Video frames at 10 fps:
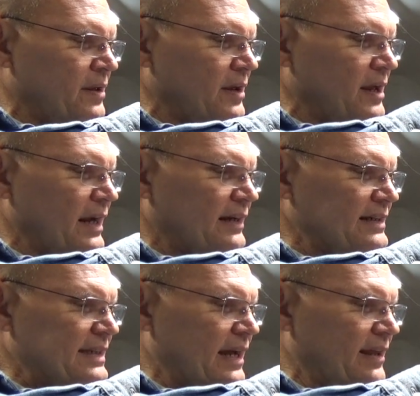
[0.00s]
And I
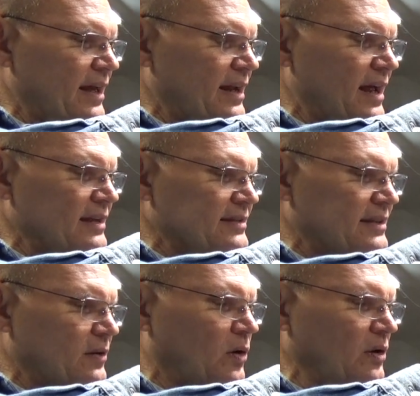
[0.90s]
could tell that as
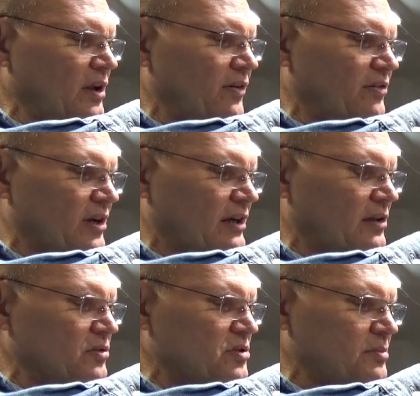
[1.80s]
the oil level got
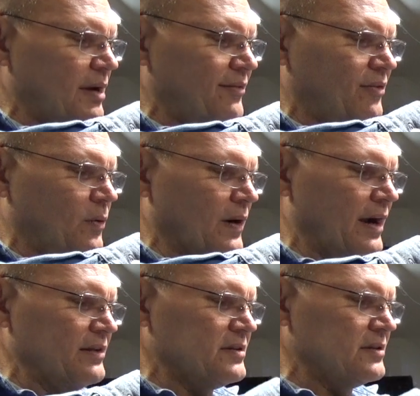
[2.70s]
close to about 4
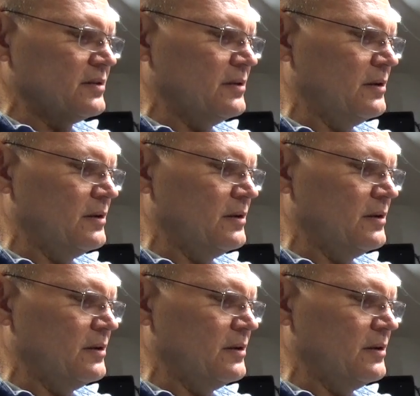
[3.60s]
ounces.